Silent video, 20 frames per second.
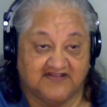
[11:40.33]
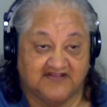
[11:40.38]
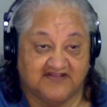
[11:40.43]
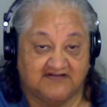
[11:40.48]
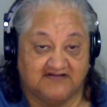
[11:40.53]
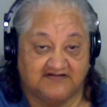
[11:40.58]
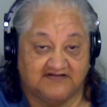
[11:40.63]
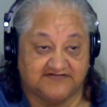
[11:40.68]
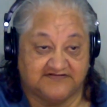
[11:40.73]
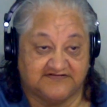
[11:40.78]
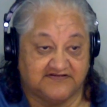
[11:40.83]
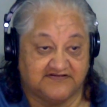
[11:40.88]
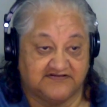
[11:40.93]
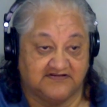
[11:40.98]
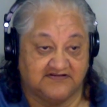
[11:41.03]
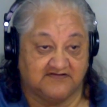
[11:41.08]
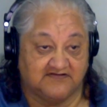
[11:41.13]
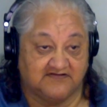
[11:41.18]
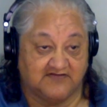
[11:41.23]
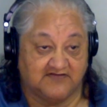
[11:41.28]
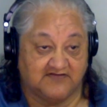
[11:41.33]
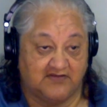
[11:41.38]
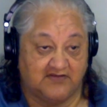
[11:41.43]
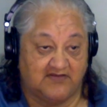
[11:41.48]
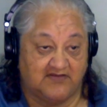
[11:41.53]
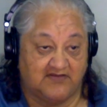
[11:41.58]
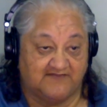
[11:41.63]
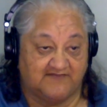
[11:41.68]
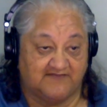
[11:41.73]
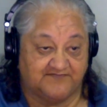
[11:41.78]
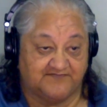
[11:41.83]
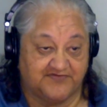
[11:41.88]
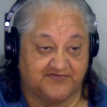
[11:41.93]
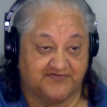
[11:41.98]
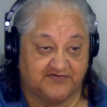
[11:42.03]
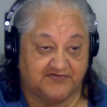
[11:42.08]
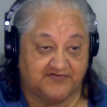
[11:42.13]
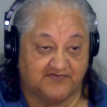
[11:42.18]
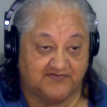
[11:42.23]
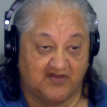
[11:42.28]
let's go up to
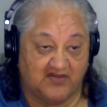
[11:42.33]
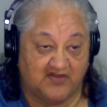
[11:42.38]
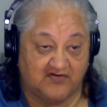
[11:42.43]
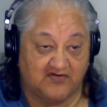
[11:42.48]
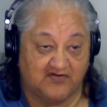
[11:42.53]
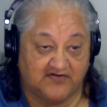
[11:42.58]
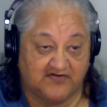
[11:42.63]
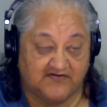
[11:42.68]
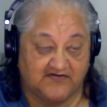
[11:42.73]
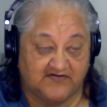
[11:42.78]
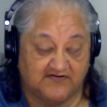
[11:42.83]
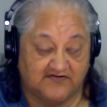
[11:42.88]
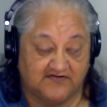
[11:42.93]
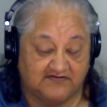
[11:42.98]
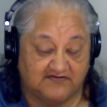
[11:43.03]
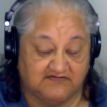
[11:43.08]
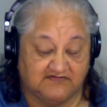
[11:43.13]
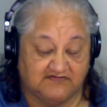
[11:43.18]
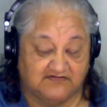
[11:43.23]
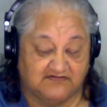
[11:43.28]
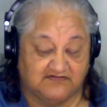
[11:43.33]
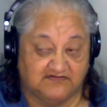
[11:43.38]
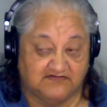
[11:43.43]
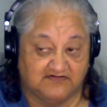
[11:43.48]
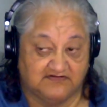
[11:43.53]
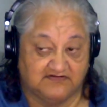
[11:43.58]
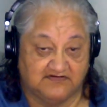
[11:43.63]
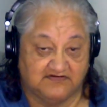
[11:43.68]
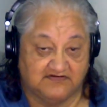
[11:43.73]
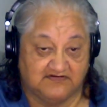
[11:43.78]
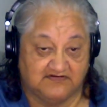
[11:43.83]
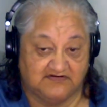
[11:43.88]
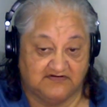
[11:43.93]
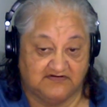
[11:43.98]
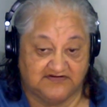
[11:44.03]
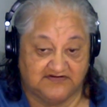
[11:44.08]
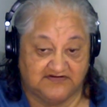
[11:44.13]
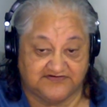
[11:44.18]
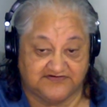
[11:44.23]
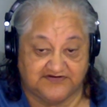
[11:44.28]
the blog.
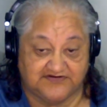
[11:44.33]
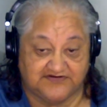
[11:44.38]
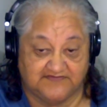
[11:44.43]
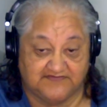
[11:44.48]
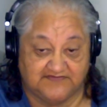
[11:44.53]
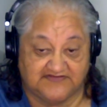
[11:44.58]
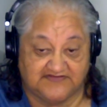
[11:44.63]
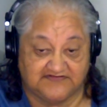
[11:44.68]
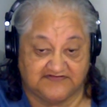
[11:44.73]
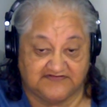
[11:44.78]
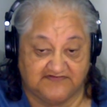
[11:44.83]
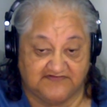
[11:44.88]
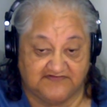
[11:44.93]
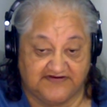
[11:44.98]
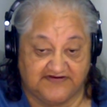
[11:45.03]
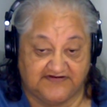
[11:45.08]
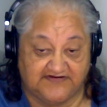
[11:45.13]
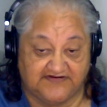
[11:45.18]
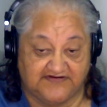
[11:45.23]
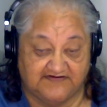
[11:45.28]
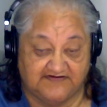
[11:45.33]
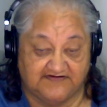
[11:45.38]
Let's share my screen.